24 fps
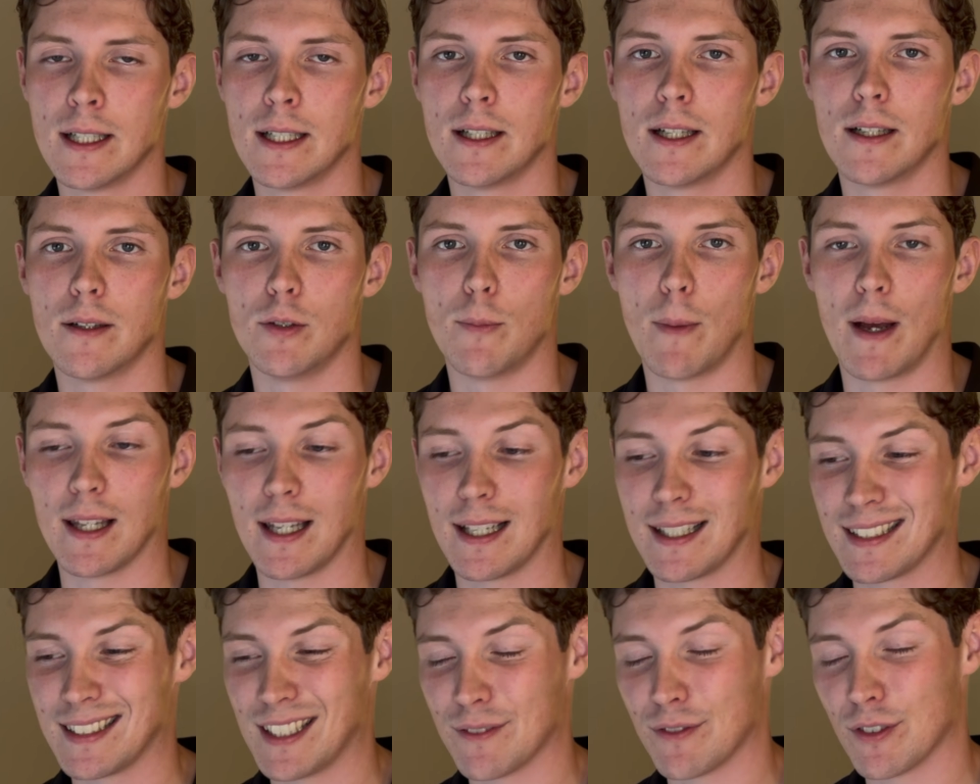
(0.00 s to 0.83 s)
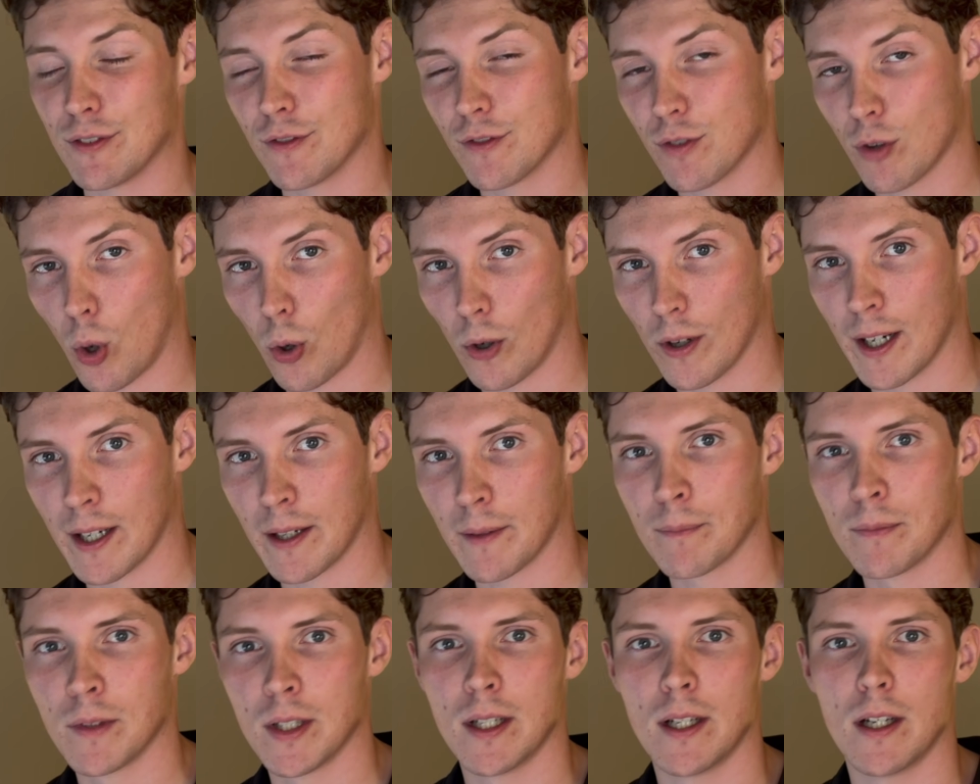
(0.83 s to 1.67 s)
you might like a different
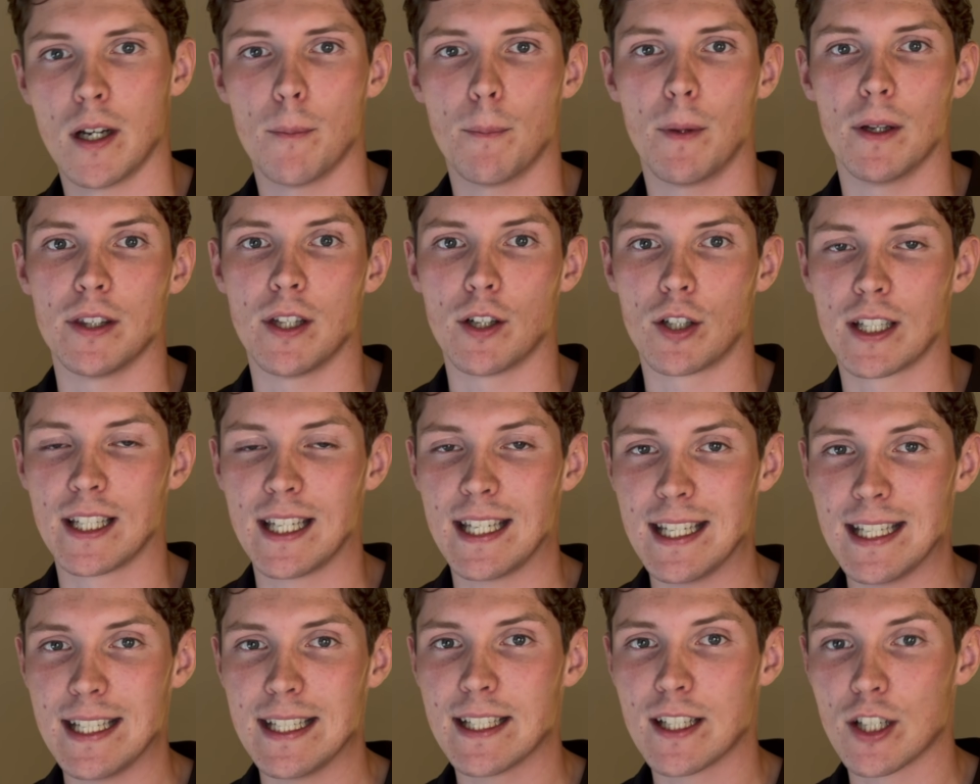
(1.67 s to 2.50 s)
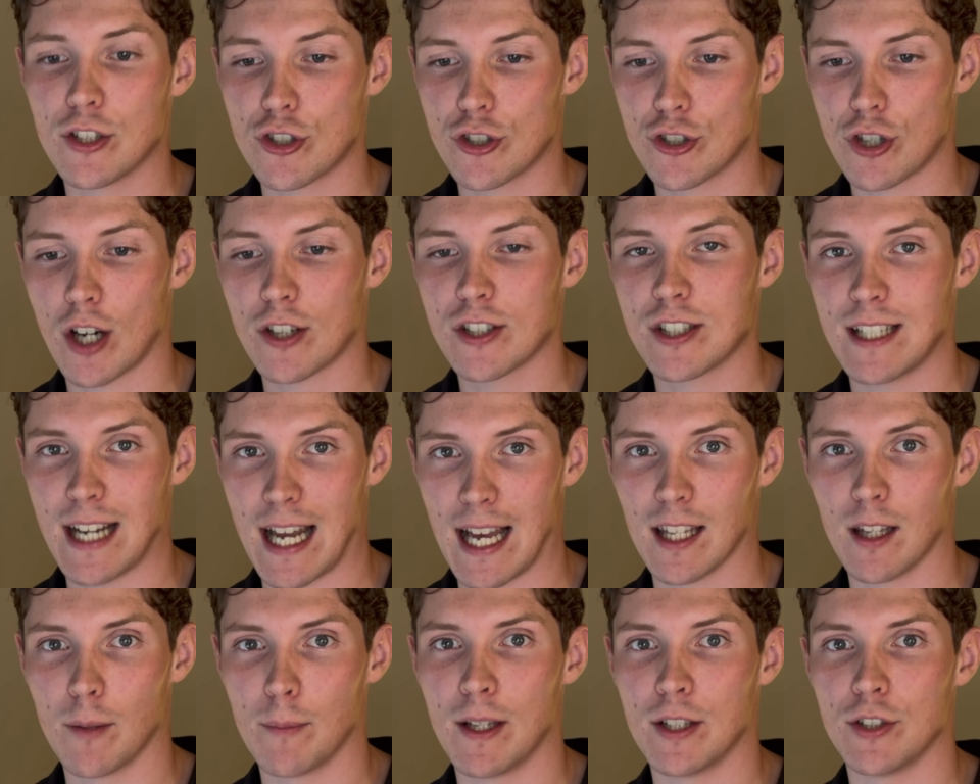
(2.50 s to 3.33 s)
flooring. But the key construction
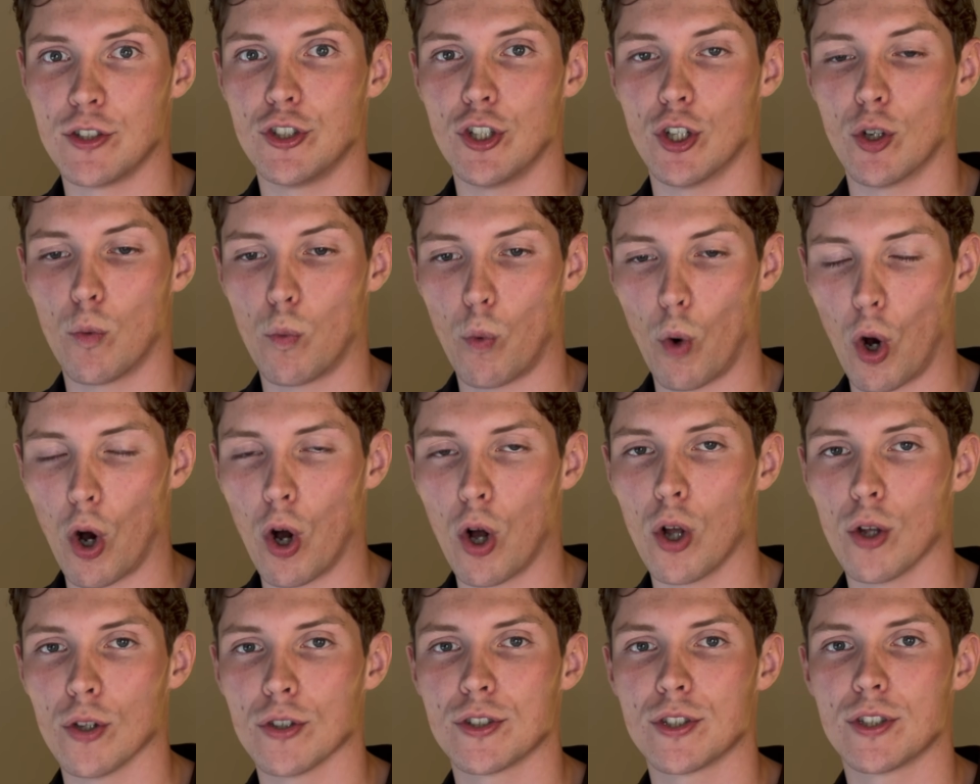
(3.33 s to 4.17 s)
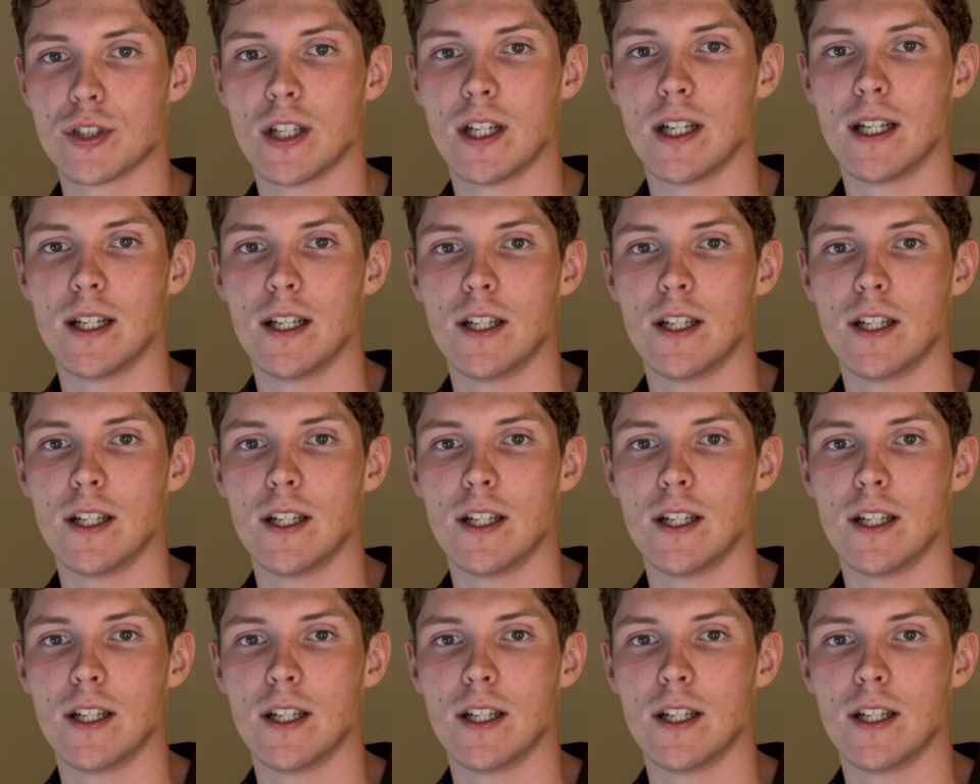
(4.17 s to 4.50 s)
elements, your walls,